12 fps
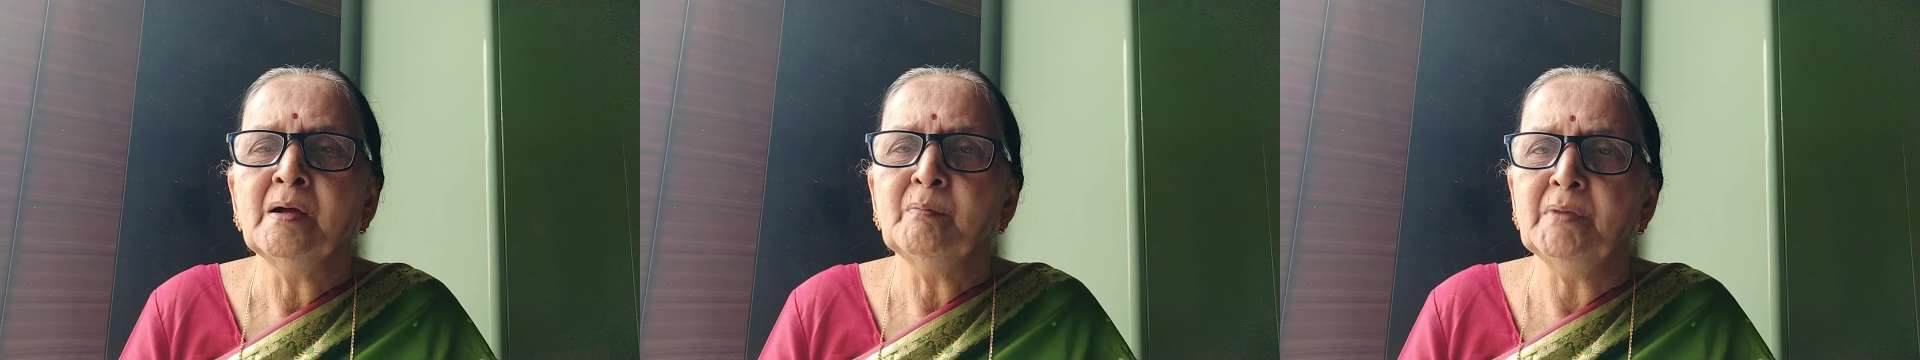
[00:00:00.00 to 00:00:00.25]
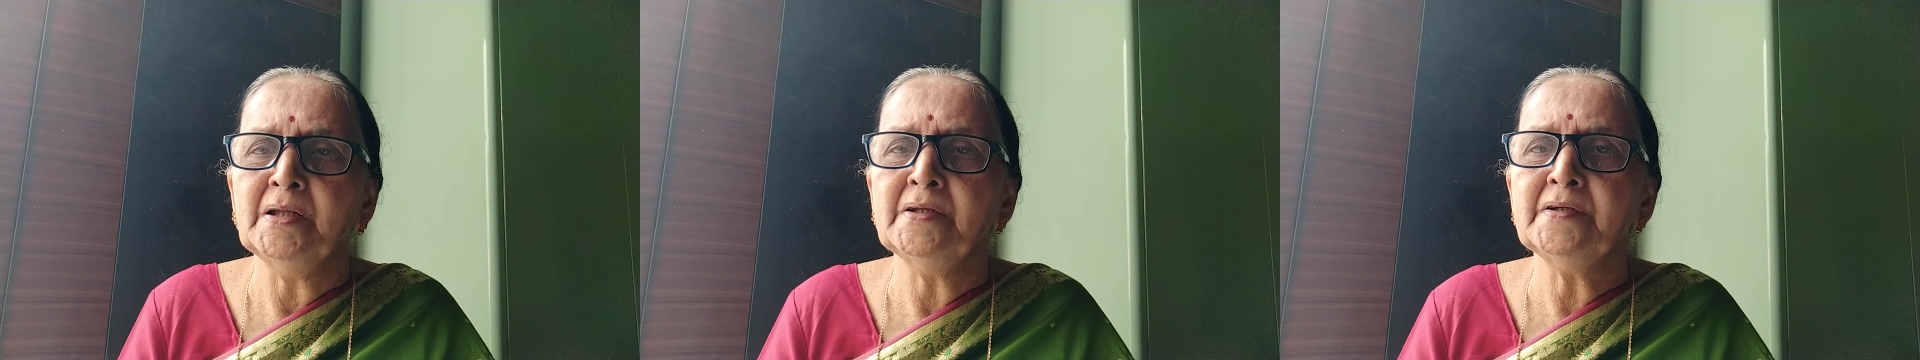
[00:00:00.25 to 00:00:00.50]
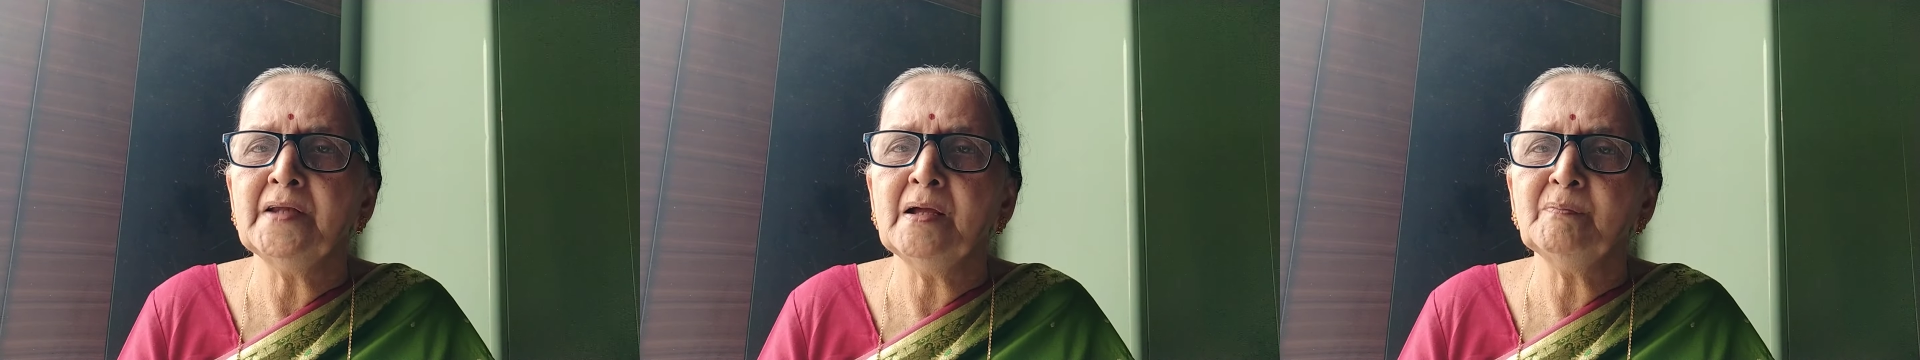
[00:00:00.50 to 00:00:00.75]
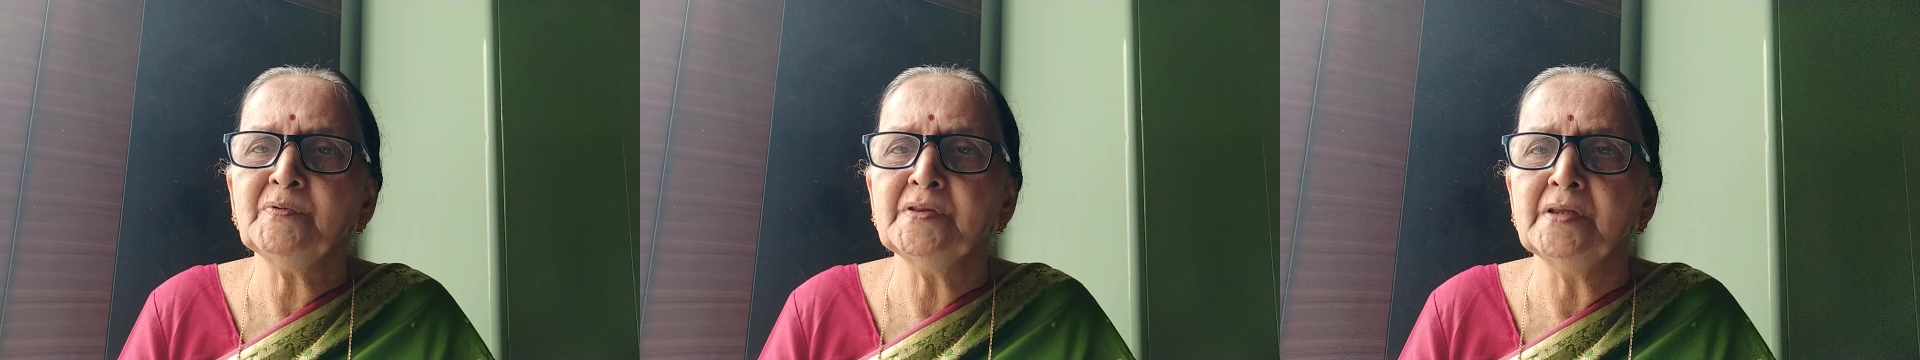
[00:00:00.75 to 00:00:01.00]
Many
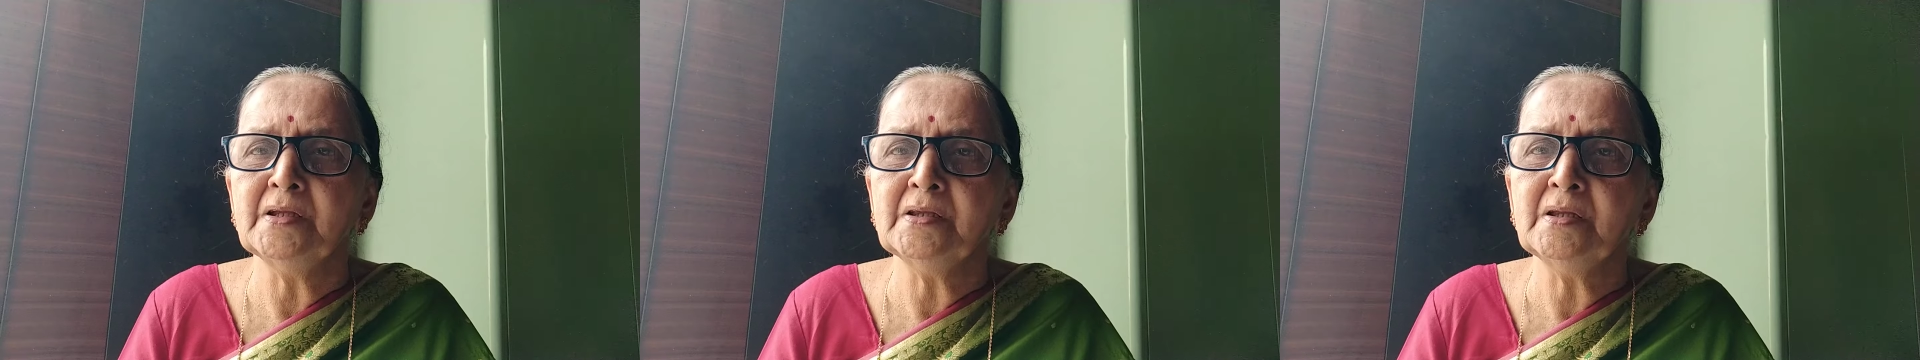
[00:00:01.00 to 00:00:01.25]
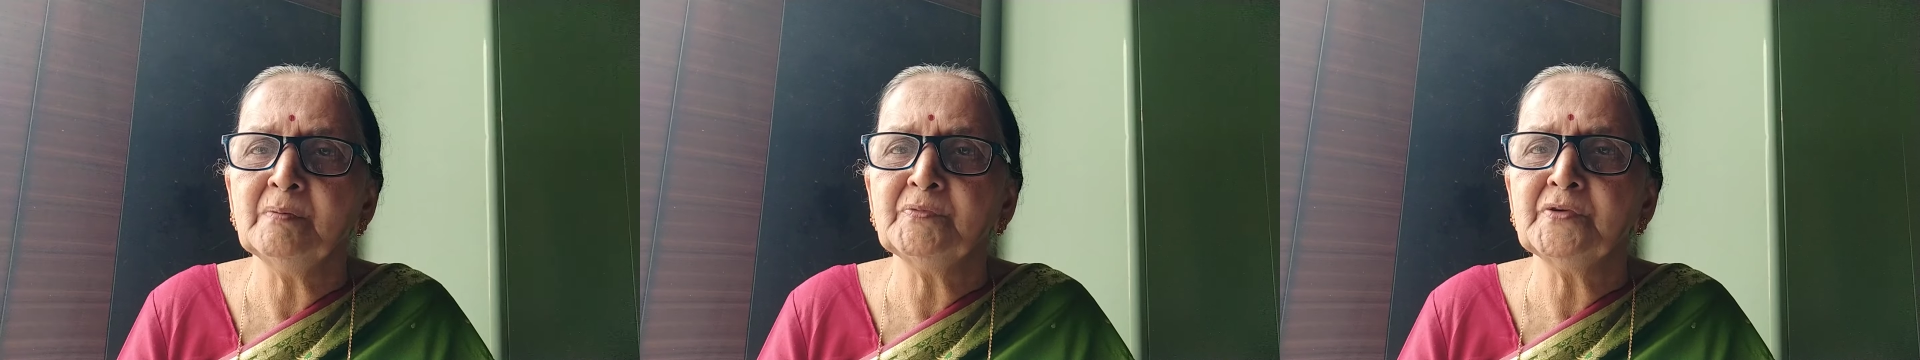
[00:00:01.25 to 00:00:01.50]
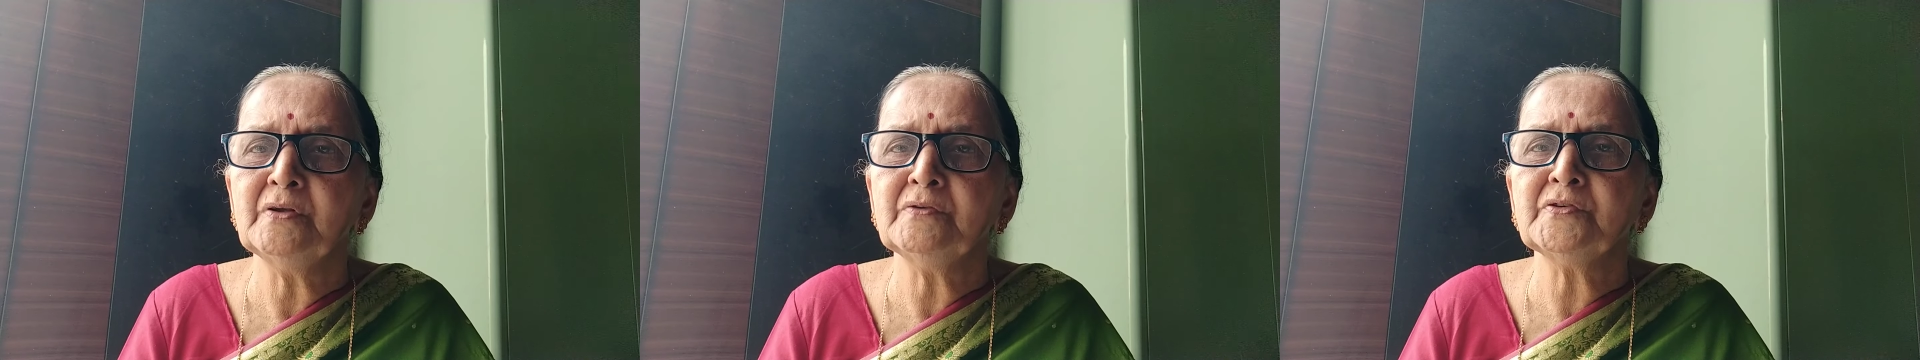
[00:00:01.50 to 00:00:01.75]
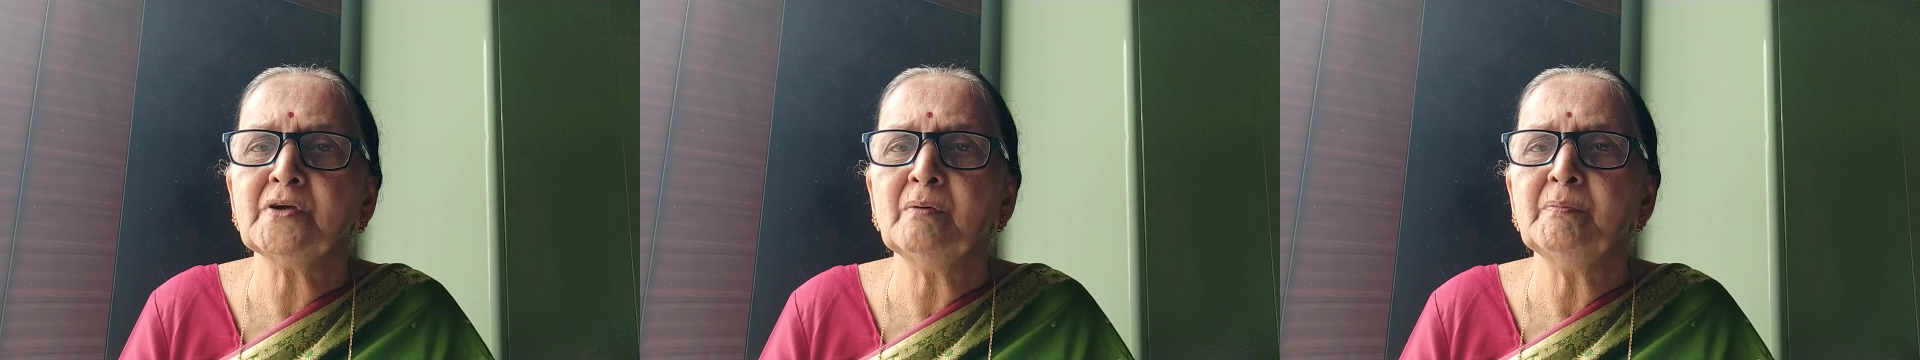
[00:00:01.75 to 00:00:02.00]
times they
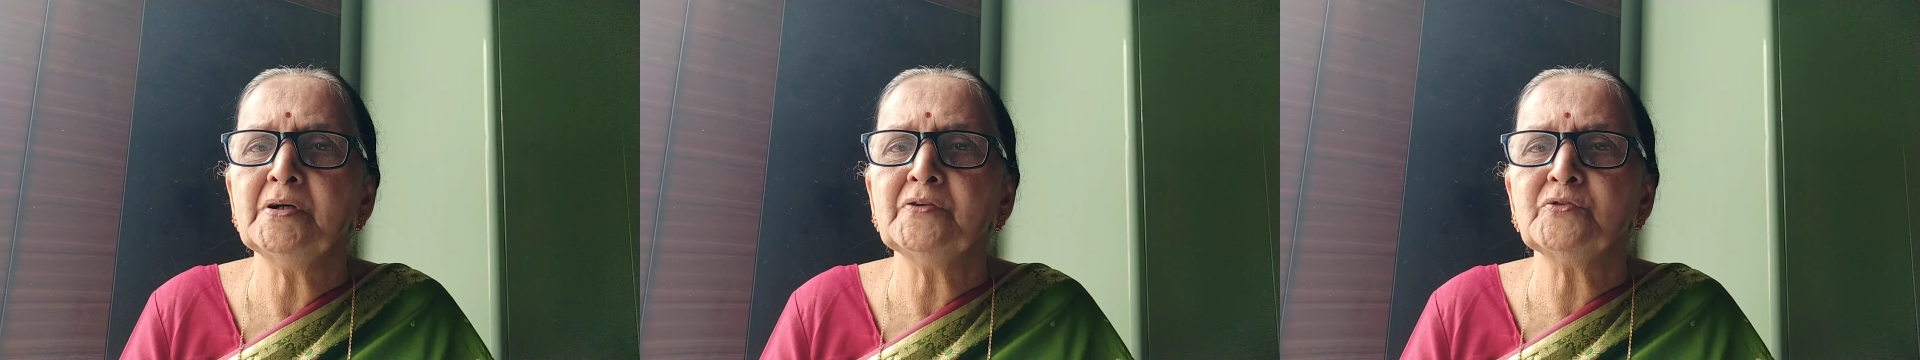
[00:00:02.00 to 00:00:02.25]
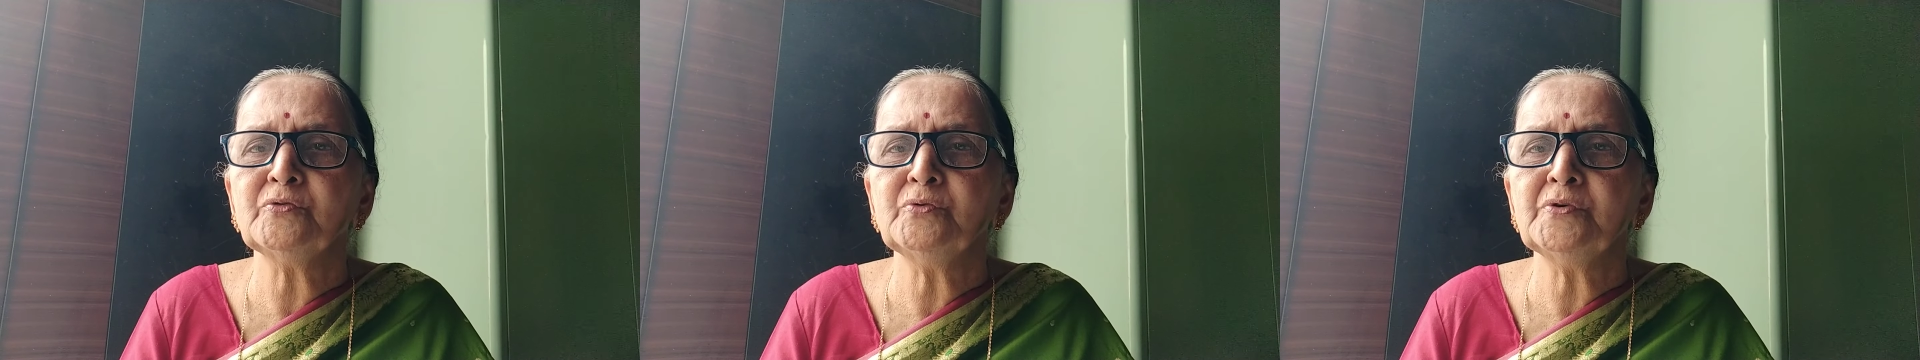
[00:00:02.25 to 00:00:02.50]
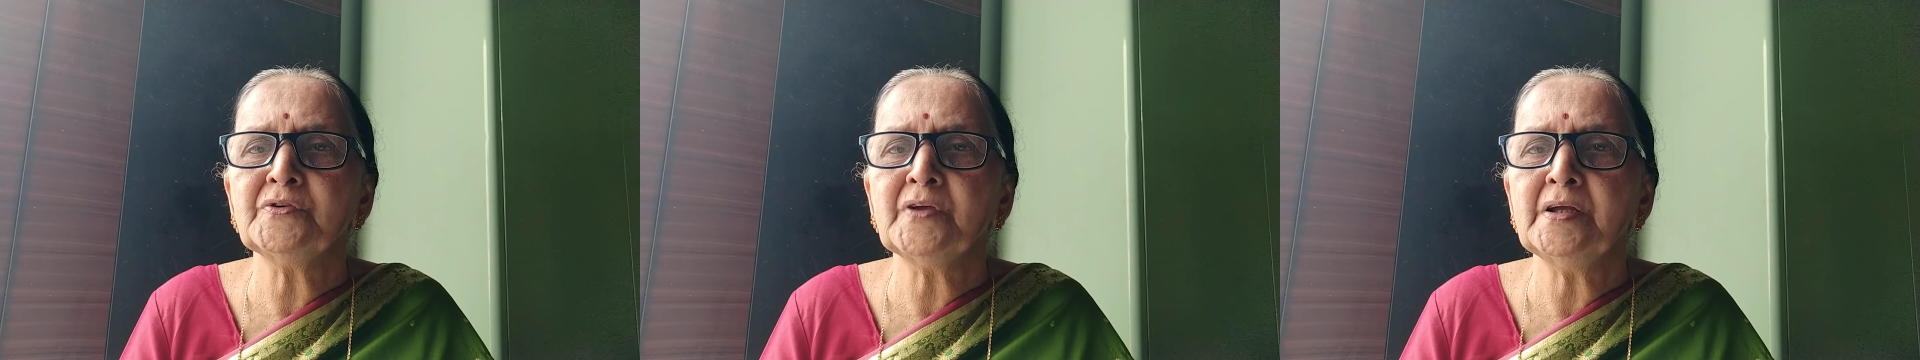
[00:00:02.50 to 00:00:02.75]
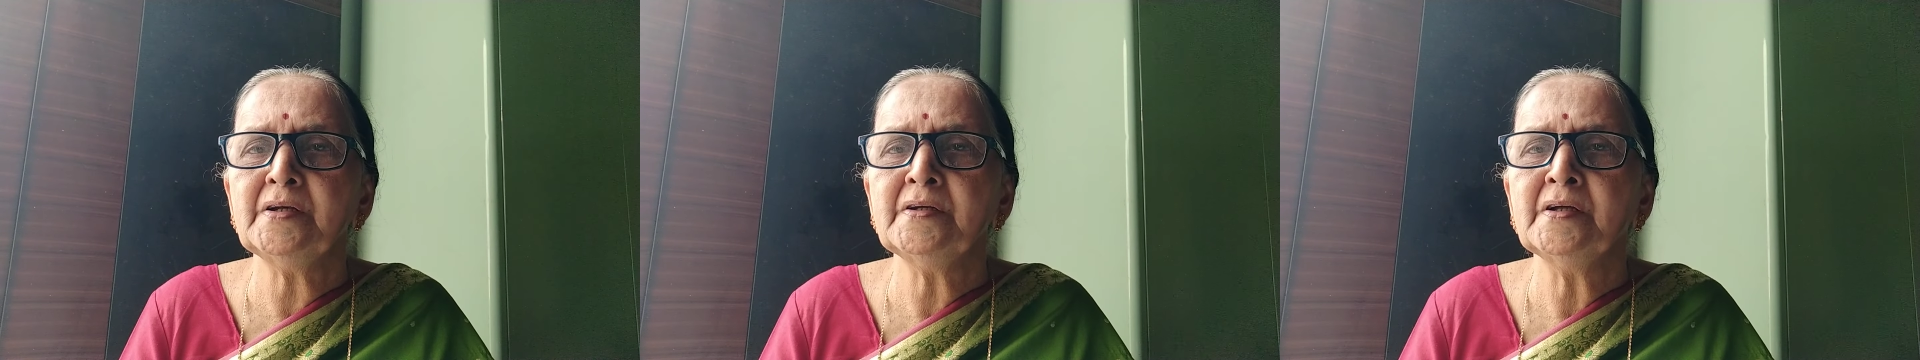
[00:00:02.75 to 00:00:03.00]
themselves commit
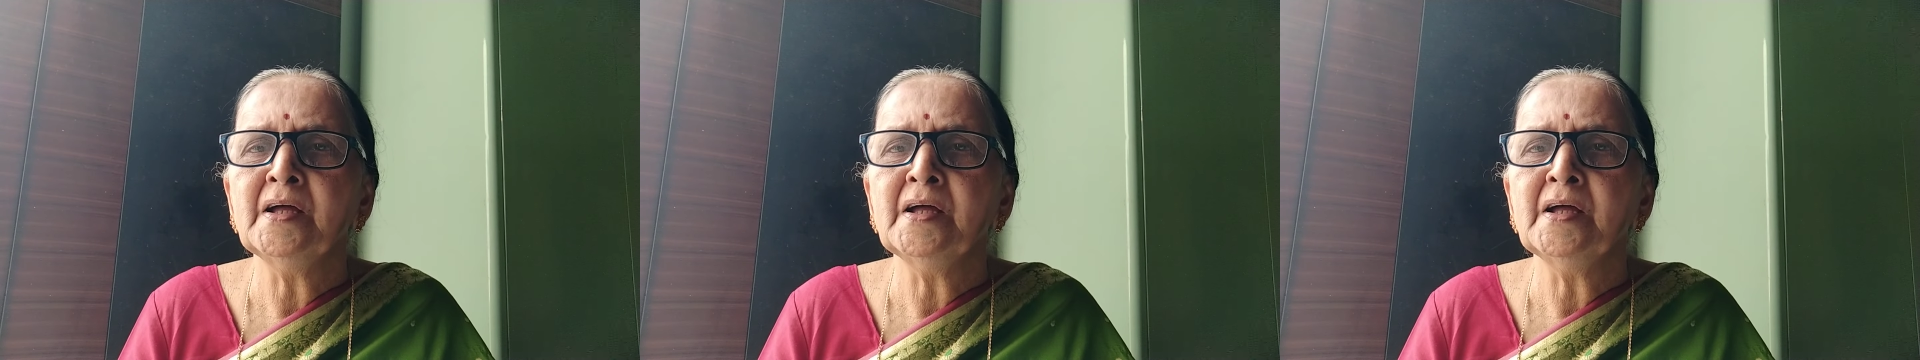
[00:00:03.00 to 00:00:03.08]
suicide.